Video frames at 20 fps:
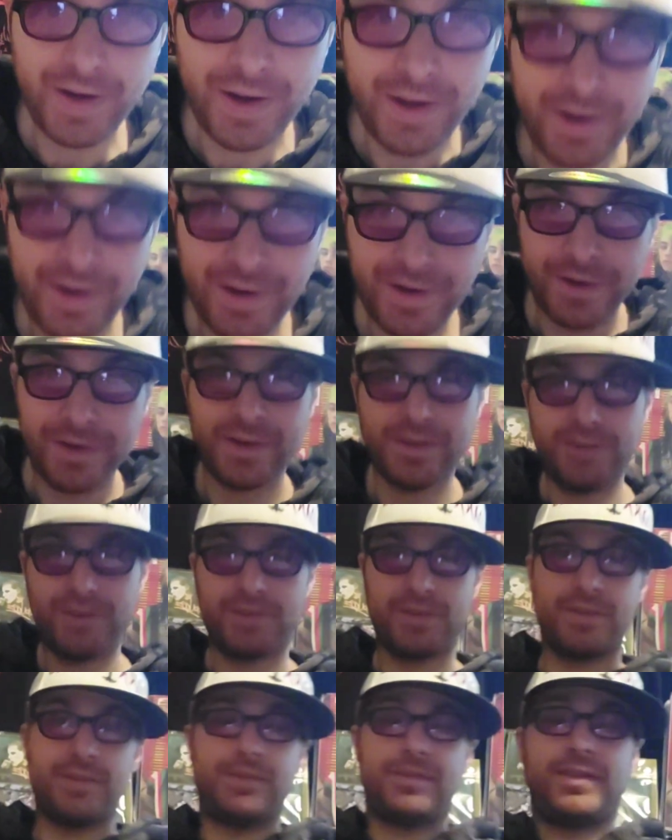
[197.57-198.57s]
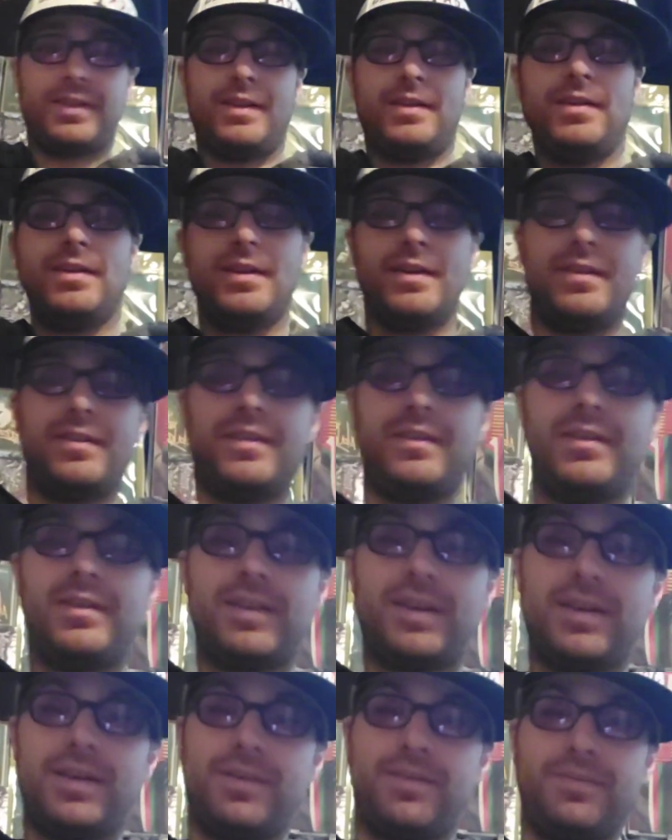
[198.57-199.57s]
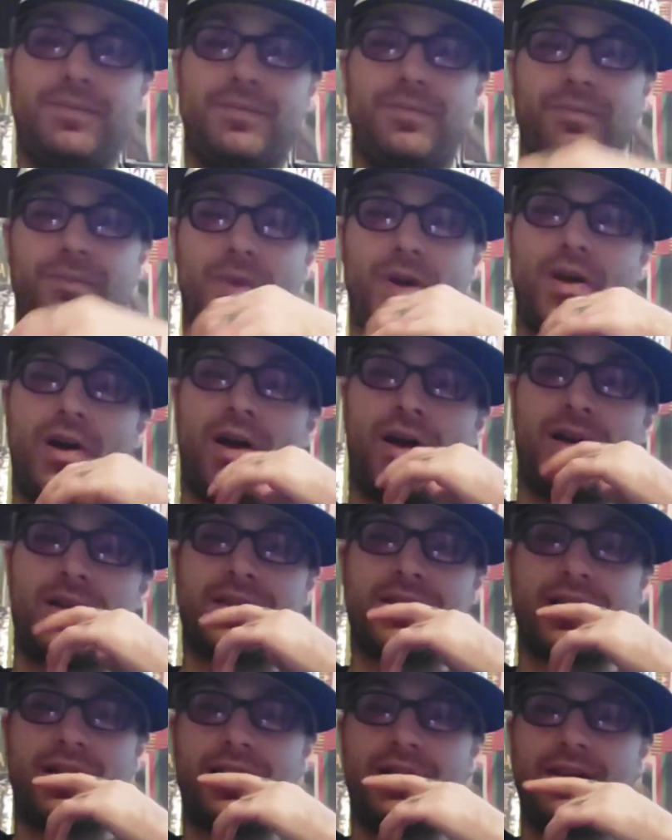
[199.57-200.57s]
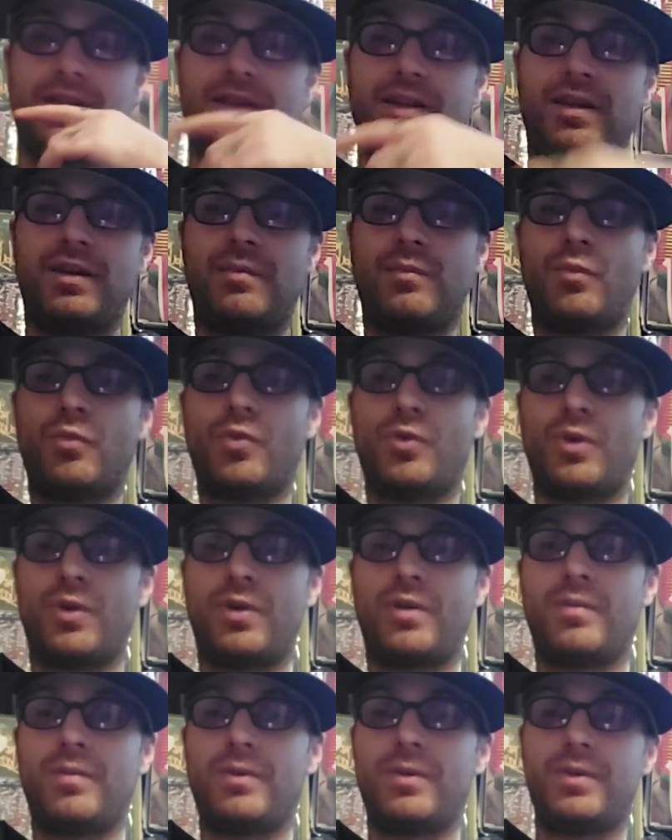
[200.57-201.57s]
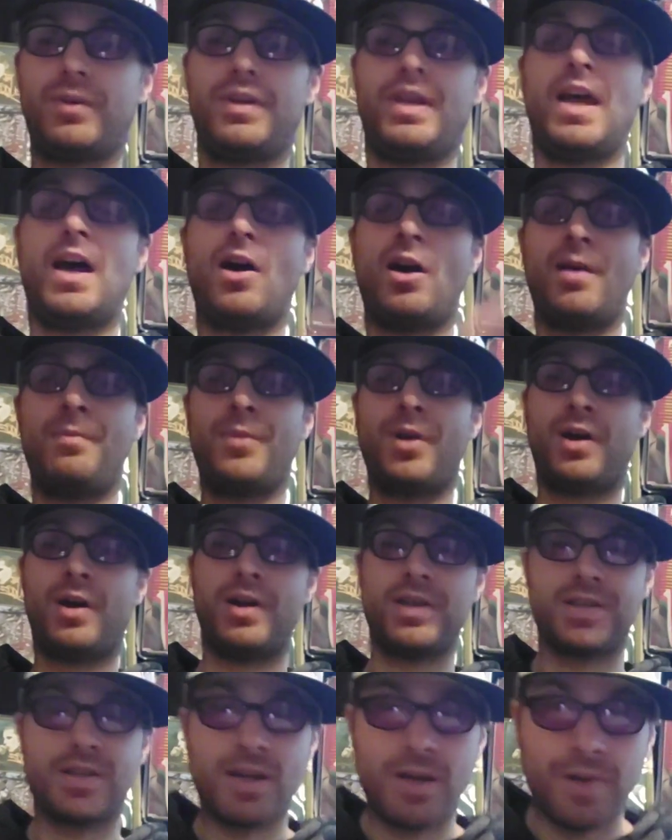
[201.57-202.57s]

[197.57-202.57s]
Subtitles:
there, and you know, like, you'll get Monoxide in there more, but now I'm not as